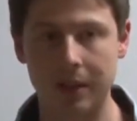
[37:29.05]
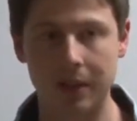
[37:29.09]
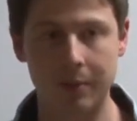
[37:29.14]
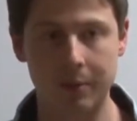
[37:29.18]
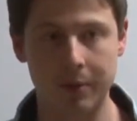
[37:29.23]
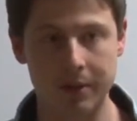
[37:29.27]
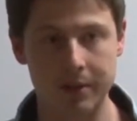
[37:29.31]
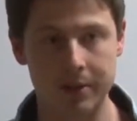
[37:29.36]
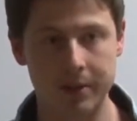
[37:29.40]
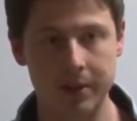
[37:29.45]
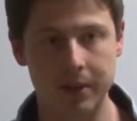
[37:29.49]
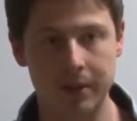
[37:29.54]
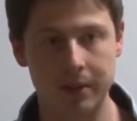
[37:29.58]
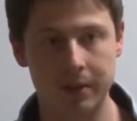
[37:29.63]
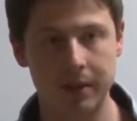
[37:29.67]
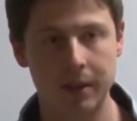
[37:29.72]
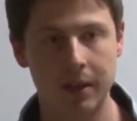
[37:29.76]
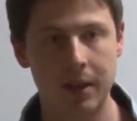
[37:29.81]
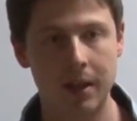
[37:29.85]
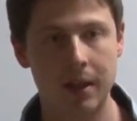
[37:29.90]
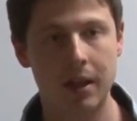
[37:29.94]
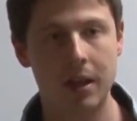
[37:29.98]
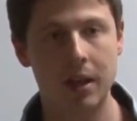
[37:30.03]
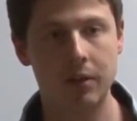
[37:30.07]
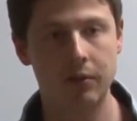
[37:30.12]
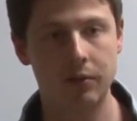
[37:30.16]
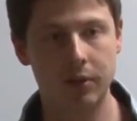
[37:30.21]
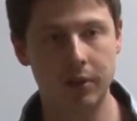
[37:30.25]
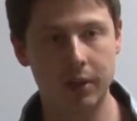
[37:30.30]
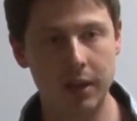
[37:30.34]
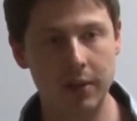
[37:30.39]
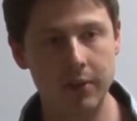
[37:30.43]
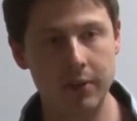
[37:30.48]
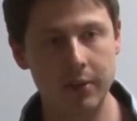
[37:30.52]
limits, that for
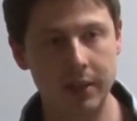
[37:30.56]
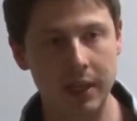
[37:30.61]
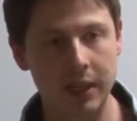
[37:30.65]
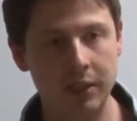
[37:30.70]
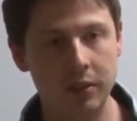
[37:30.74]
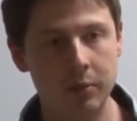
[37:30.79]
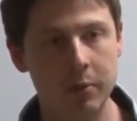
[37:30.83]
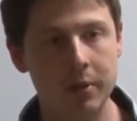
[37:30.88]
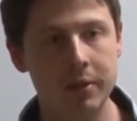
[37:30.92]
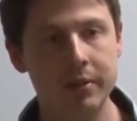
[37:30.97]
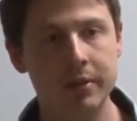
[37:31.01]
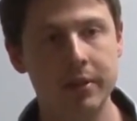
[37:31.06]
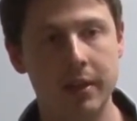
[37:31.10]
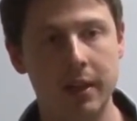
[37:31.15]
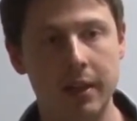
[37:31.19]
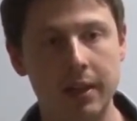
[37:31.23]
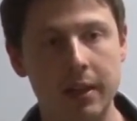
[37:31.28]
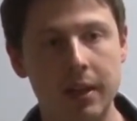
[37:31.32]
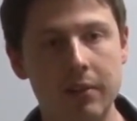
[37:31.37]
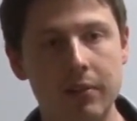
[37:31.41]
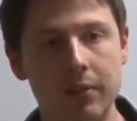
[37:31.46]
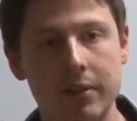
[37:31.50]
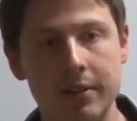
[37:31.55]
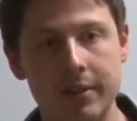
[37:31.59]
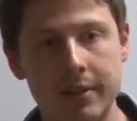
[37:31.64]
a given randomness and a given